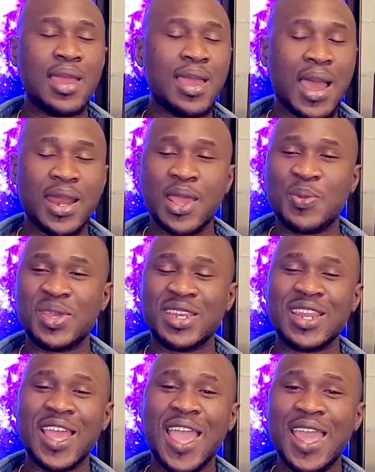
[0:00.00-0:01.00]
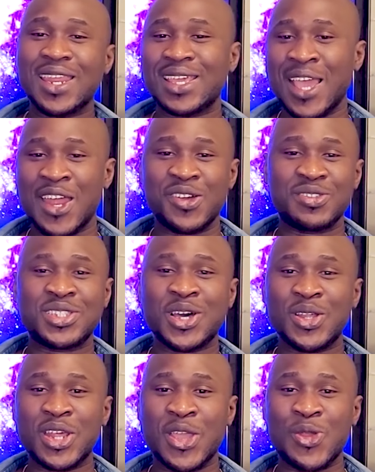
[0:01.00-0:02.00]
and I mean any kind of style
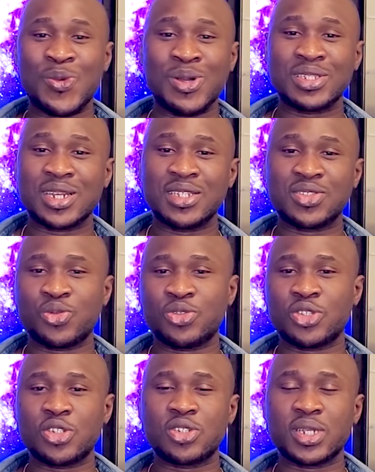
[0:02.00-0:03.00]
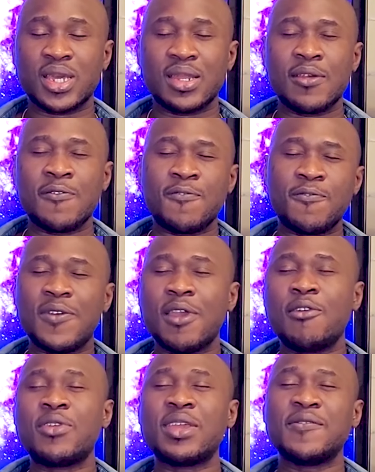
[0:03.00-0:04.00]
that you want, and as a result you get a
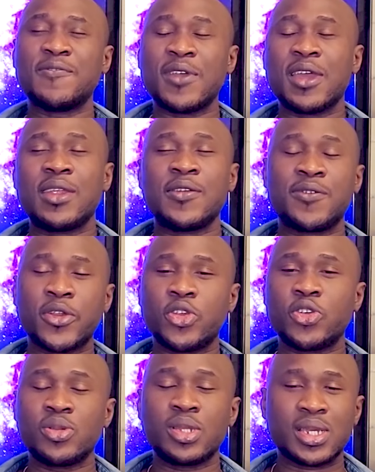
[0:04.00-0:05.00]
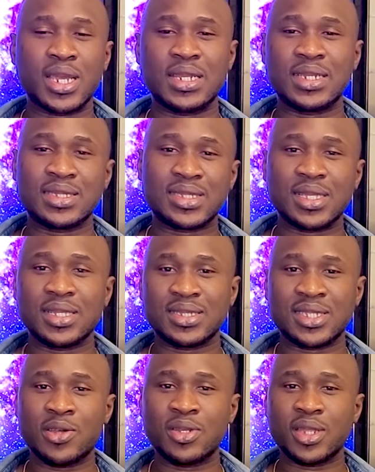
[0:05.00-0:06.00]
very unique and decently
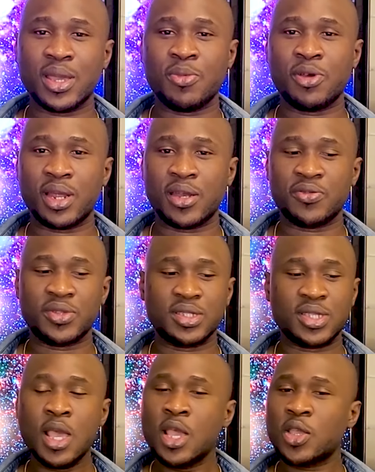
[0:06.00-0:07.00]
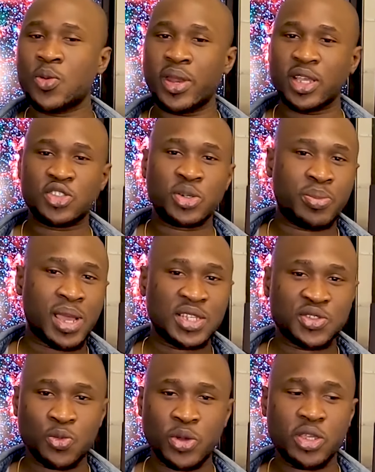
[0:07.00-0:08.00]
sounding earbud out of this. You want extra bass
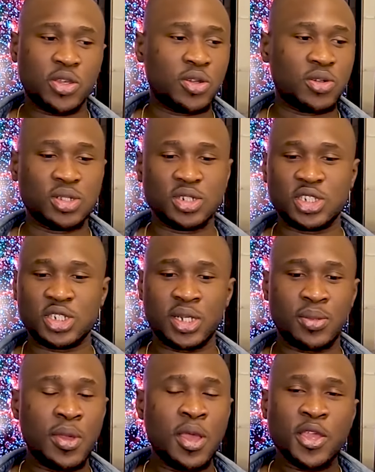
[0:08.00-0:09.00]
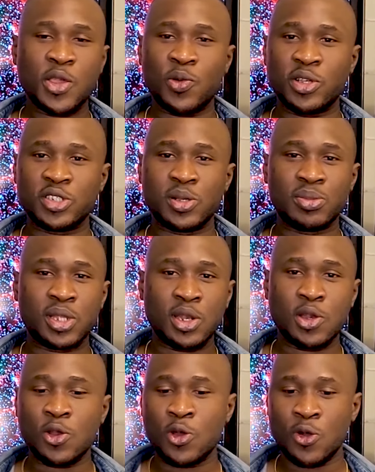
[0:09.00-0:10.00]
or when you're in the gym, you want
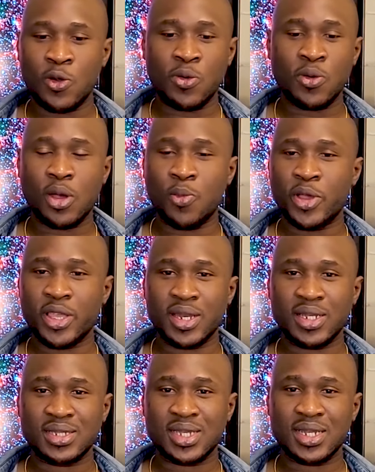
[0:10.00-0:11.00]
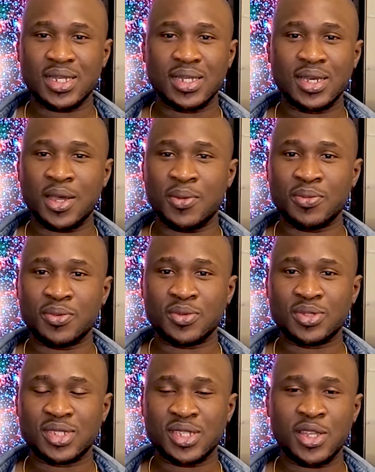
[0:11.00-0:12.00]
something low or when you're in a certain
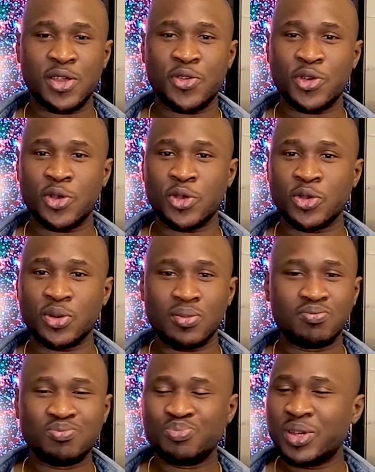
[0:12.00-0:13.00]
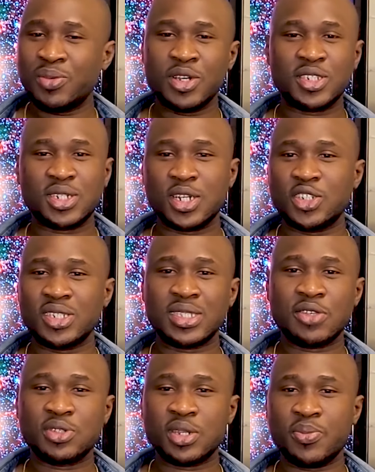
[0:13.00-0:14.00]
scenario. Pretty much, it just
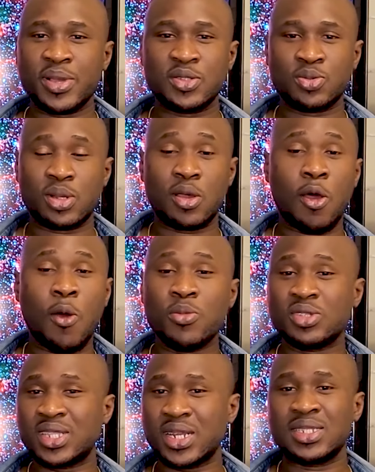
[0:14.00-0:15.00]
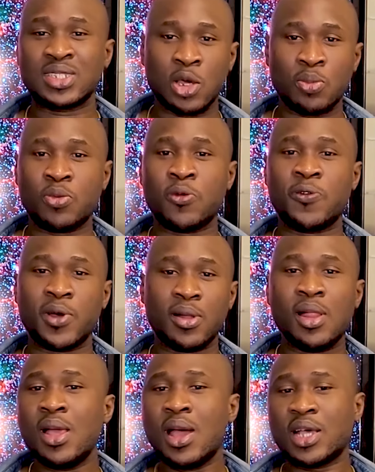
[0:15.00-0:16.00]
gives you the best with almost any sound profile.
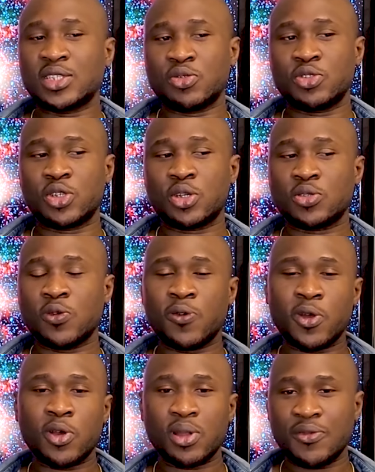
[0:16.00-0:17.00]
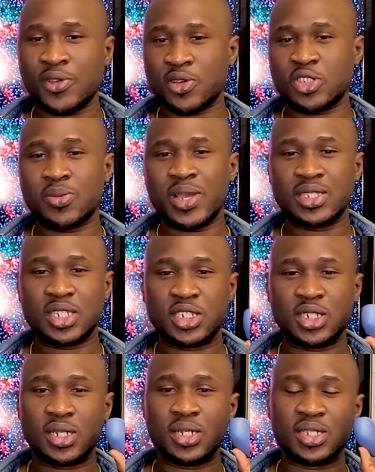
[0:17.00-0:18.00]
As a result, overall, after
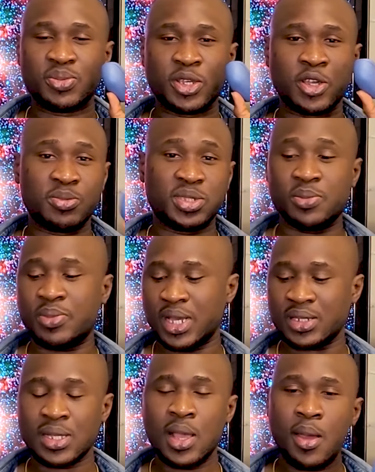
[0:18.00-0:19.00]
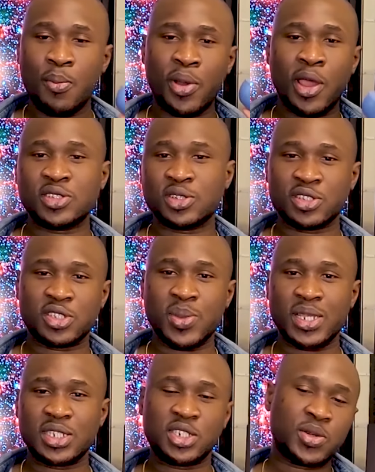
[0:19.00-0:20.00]
customization, this becomes the best. Prior to
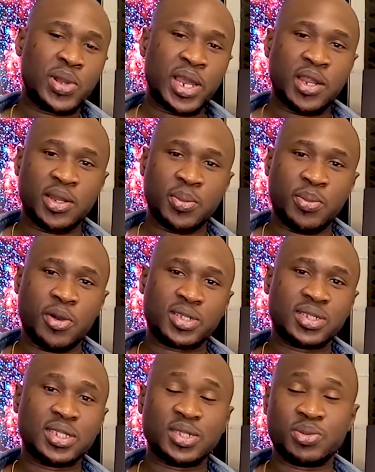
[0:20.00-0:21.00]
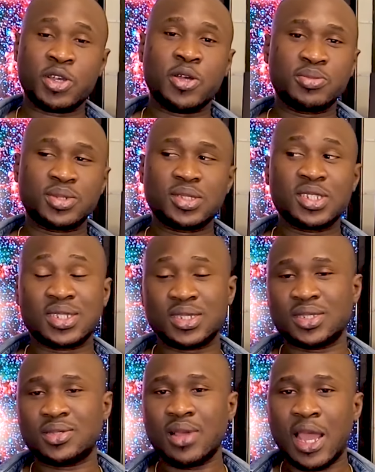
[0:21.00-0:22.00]
customization, right out of the box, this
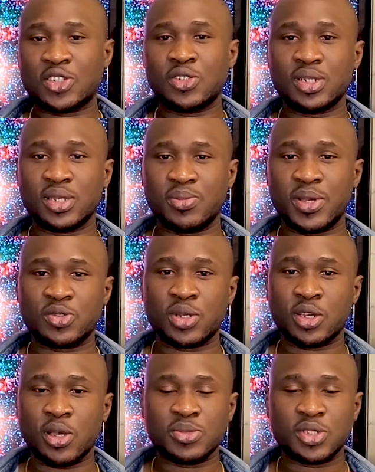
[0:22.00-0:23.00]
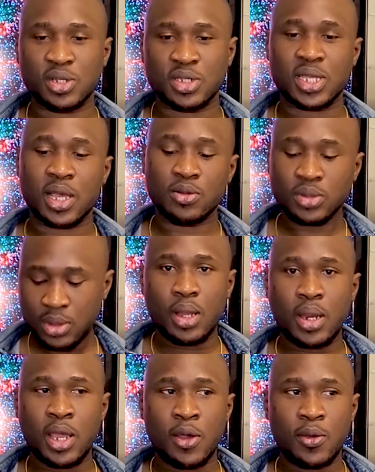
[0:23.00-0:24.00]
is actually the best when it comes to the sound.
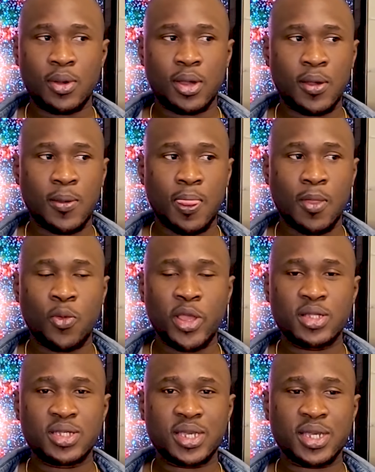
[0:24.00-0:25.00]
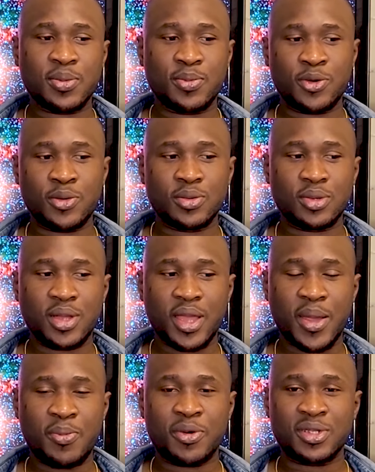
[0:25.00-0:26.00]
Now, when you take both
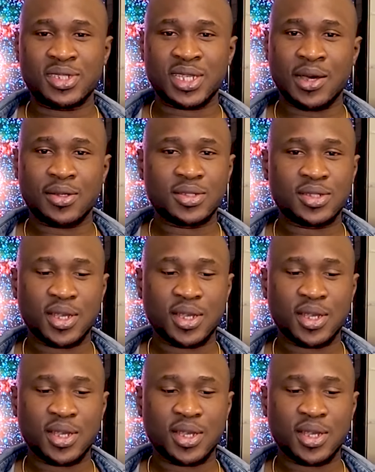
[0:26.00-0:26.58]
earbuds out,